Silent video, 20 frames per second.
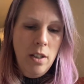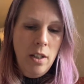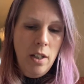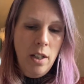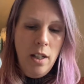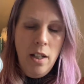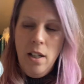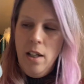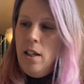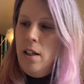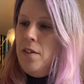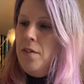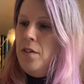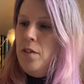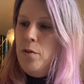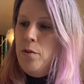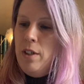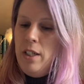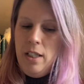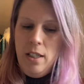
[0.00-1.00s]

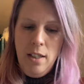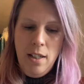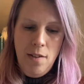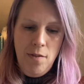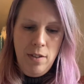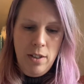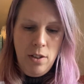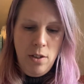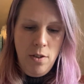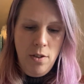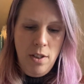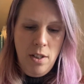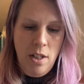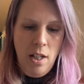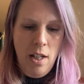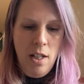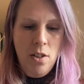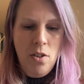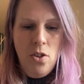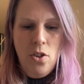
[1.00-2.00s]
and really lovely to the
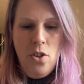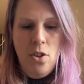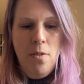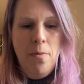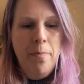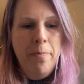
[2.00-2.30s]
touch.